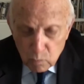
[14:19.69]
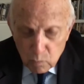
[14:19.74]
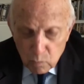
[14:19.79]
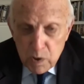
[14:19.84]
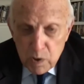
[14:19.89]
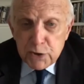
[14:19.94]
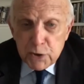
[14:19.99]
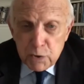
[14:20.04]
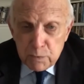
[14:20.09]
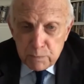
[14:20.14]

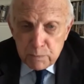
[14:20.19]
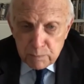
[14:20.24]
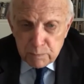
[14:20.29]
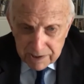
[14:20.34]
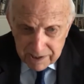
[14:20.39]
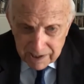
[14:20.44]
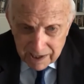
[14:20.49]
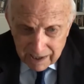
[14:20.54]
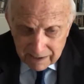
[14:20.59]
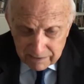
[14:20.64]
We do
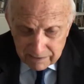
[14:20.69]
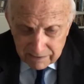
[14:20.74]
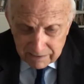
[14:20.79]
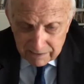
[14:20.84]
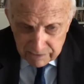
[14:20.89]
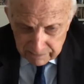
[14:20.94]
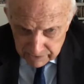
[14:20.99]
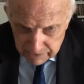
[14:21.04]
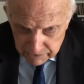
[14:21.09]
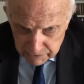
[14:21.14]

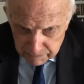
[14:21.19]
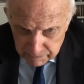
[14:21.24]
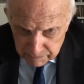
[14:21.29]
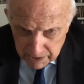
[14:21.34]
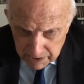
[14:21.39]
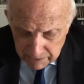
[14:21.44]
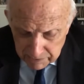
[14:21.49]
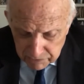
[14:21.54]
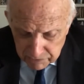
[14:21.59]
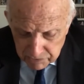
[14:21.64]
protect the
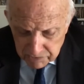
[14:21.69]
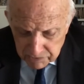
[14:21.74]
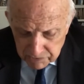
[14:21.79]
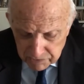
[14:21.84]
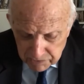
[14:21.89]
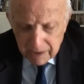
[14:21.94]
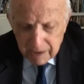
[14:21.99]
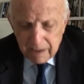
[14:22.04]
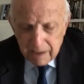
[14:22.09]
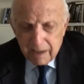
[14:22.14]

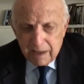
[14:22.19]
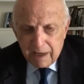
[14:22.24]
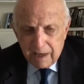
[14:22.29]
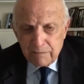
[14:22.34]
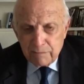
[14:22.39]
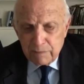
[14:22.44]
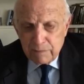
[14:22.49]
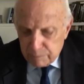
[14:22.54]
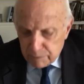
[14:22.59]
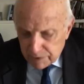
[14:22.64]
speech,
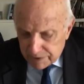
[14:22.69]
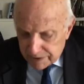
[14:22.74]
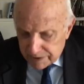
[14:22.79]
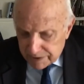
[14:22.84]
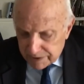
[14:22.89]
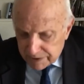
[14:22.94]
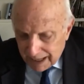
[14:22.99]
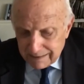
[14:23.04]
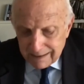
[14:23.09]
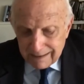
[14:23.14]
and we
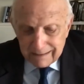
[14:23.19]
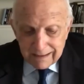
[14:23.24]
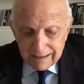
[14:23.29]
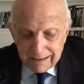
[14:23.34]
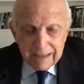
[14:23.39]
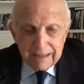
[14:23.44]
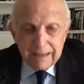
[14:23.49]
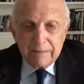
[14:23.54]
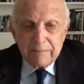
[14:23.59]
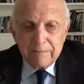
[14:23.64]
protect
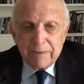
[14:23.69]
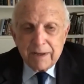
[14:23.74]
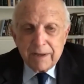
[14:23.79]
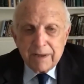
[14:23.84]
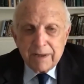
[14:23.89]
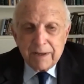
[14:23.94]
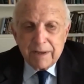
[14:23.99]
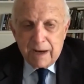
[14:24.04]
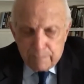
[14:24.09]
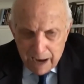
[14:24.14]
it
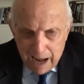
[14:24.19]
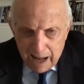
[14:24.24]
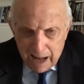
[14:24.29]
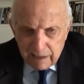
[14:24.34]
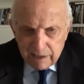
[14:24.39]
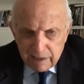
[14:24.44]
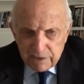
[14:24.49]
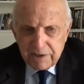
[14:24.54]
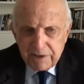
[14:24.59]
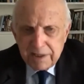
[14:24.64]
on a
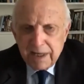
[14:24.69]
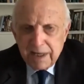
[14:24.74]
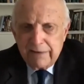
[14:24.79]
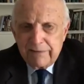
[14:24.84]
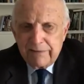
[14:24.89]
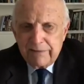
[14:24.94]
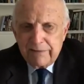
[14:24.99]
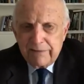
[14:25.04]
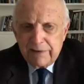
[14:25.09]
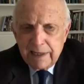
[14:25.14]
policy
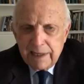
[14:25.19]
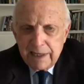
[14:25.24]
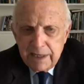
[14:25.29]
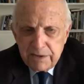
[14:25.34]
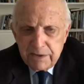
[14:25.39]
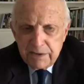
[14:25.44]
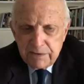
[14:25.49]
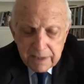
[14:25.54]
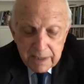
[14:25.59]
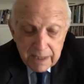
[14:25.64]
level, at
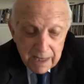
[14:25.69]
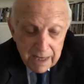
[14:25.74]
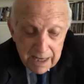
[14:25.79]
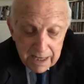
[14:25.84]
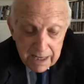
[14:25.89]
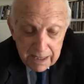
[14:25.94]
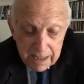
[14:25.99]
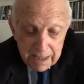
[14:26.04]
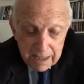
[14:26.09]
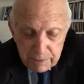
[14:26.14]
least,
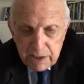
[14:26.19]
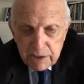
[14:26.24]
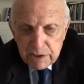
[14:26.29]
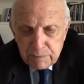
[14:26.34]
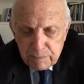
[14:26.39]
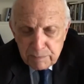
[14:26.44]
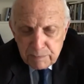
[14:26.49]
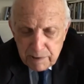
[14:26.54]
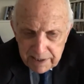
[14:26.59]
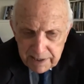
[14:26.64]

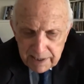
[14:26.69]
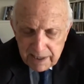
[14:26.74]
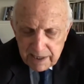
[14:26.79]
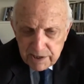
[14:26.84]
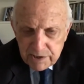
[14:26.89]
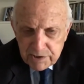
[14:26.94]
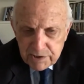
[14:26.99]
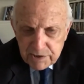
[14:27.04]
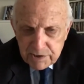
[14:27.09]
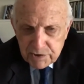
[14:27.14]
because we
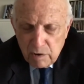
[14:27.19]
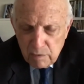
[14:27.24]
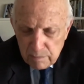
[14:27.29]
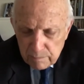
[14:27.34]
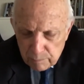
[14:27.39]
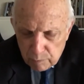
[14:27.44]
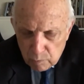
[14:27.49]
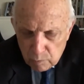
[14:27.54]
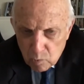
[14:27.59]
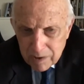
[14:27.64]
think it's
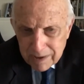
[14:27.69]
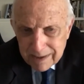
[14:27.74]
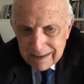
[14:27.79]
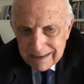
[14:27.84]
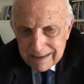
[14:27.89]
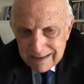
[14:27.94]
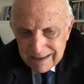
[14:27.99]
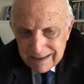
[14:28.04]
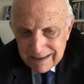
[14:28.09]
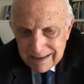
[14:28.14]
so
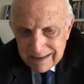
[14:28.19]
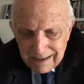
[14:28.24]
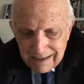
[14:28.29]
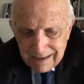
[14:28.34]
important